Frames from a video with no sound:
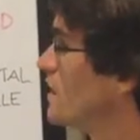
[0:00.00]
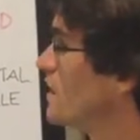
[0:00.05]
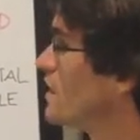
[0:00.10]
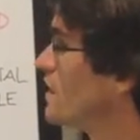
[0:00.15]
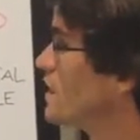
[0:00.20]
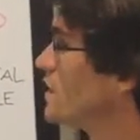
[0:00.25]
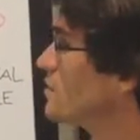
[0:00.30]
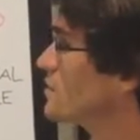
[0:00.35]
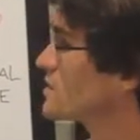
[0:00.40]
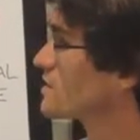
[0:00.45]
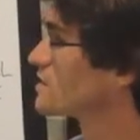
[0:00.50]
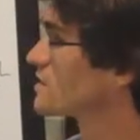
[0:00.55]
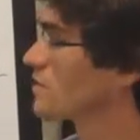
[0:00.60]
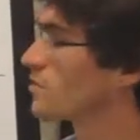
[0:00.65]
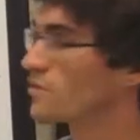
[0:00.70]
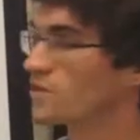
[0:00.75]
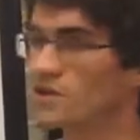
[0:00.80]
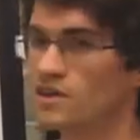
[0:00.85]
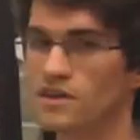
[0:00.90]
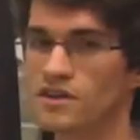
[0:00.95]
inhibits
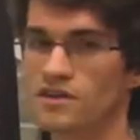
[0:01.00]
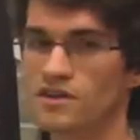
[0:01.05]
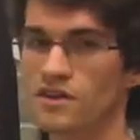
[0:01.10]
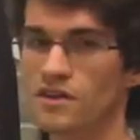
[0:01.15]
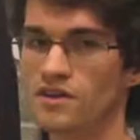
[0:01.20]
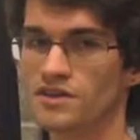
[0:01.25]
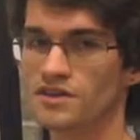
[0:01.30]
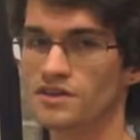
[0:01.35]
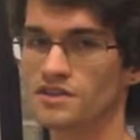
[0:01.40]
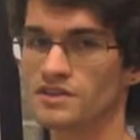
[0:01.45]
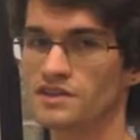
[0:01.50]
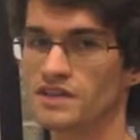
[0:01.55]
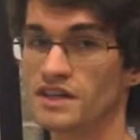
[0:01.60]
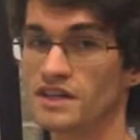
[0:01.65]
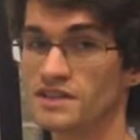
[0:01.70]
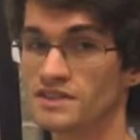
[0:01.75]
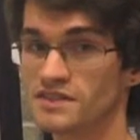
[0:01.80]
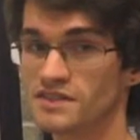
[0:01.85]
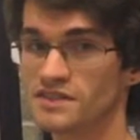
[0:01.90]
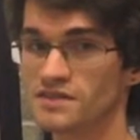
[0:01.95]
somewhere along
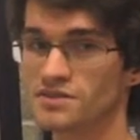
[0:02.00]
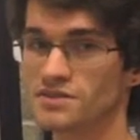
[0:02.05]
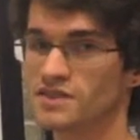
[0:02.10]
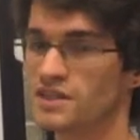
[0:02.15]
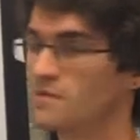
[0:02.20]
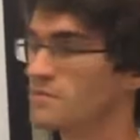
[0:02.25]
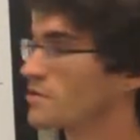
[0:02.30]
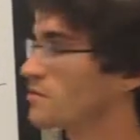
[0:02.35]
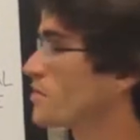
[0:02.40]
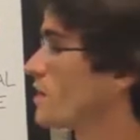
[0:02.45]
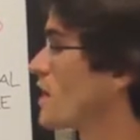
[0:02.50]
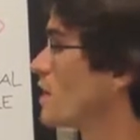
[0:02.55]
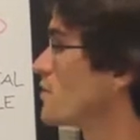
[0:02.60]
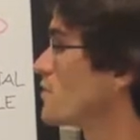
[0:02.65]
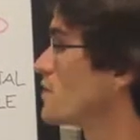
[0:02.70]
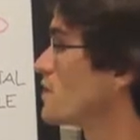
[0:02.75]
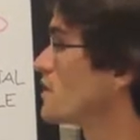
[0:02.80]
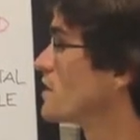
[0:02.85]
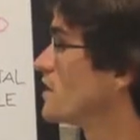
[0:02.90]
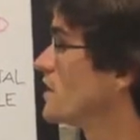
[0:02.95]
the insulin receptor
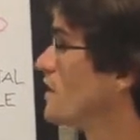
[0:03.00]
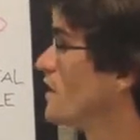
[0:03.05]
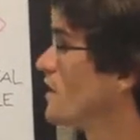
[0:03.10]
pathway.